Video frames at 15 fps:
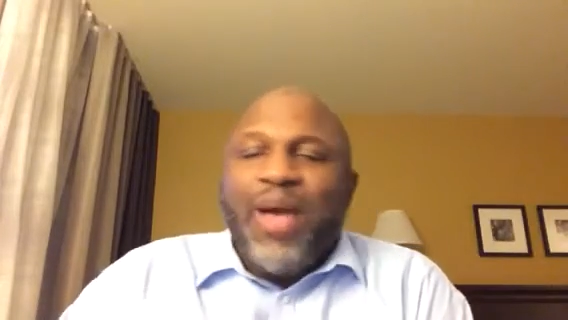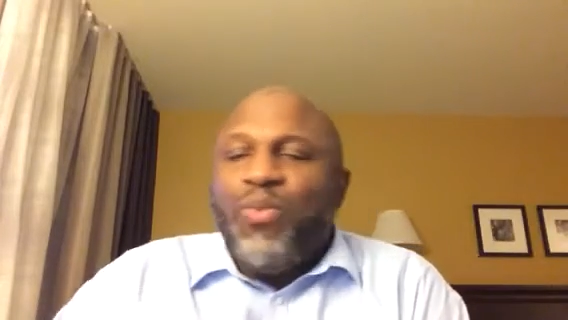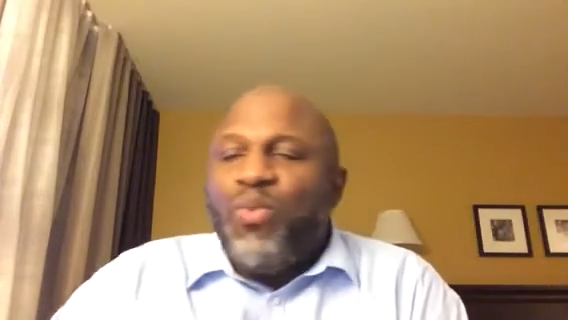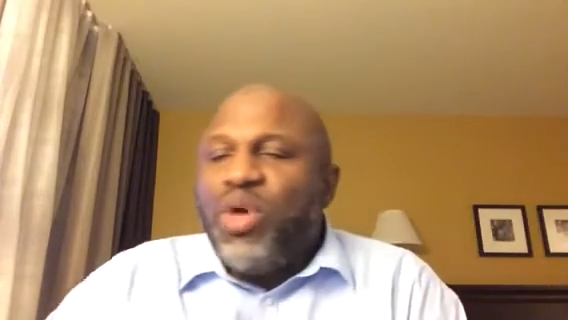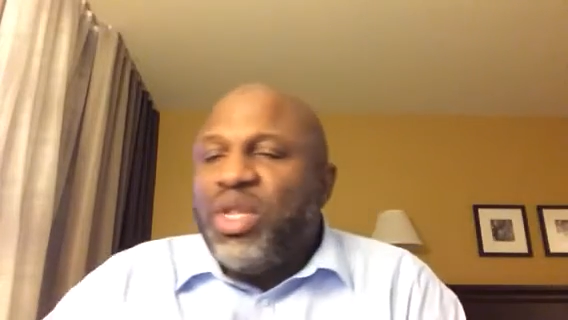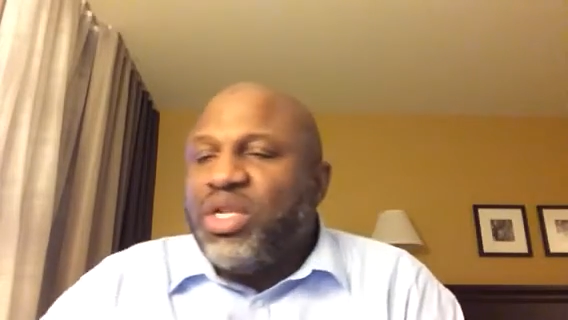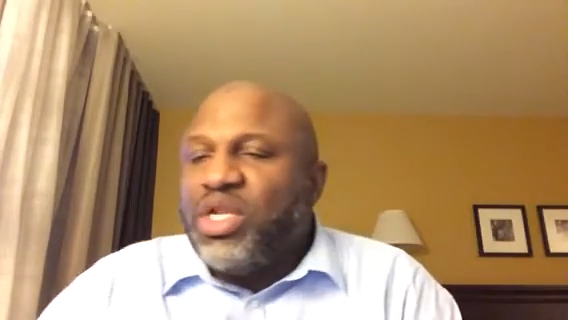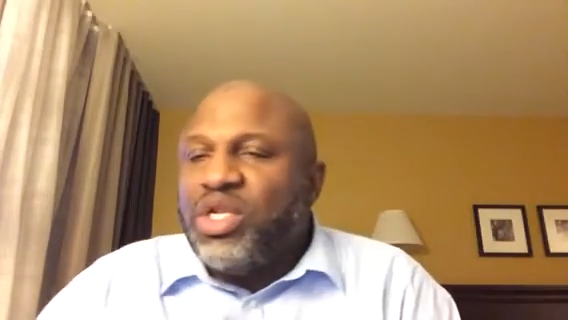I'm
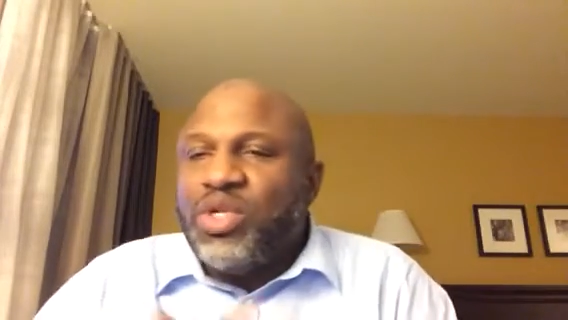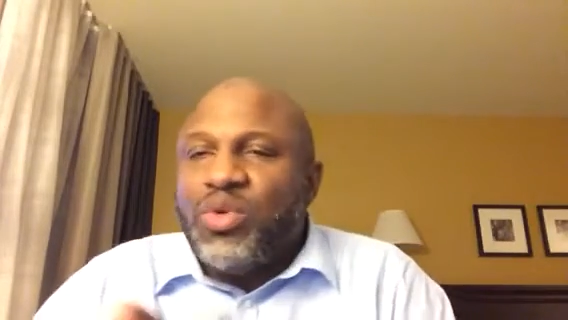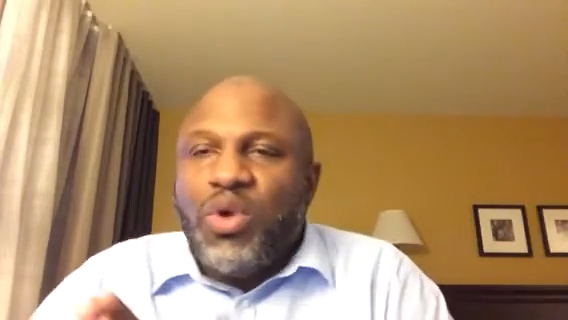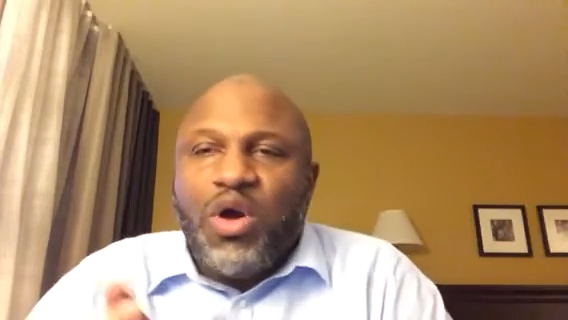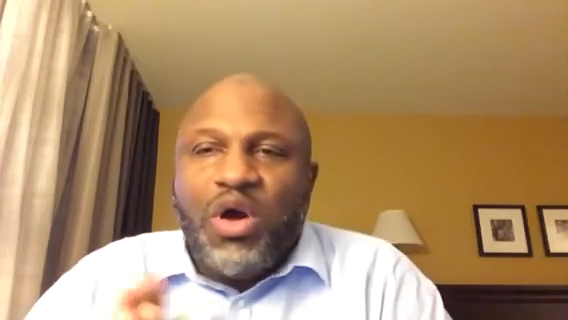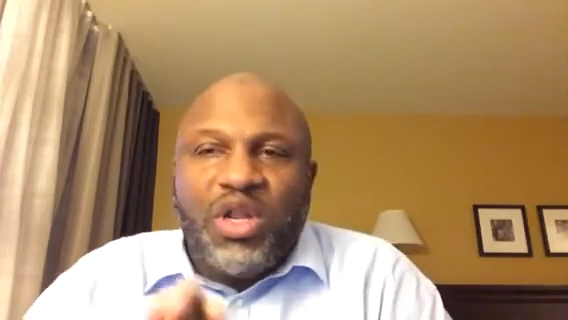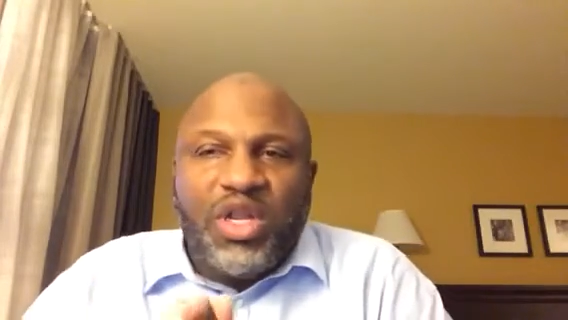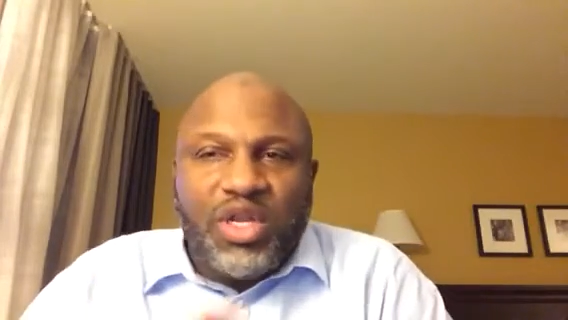willing to do
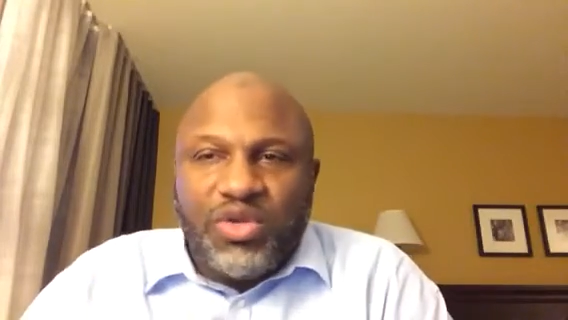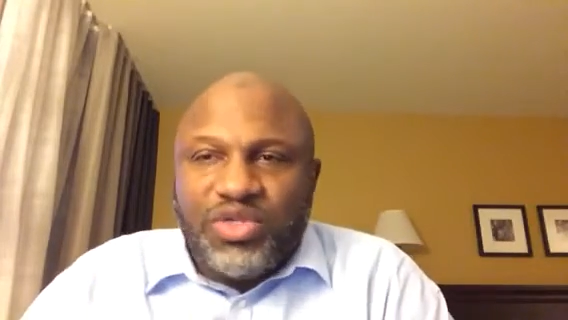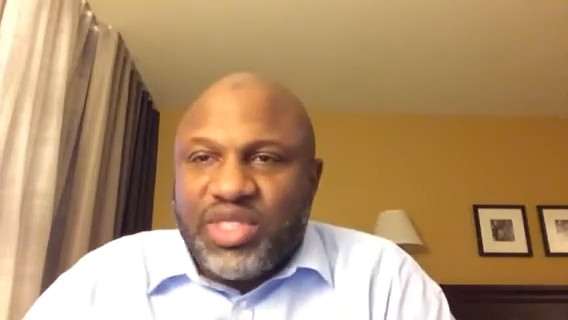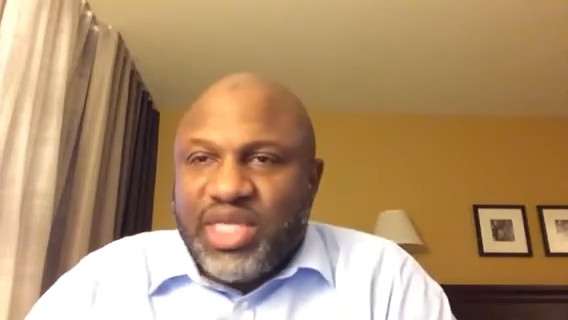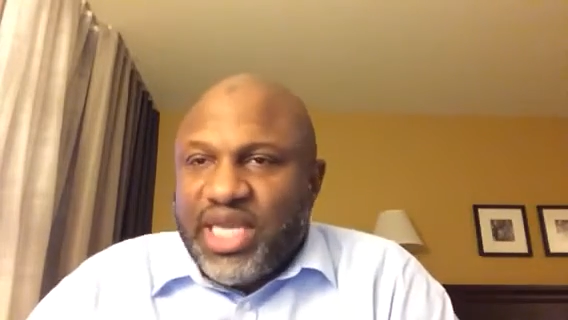all of those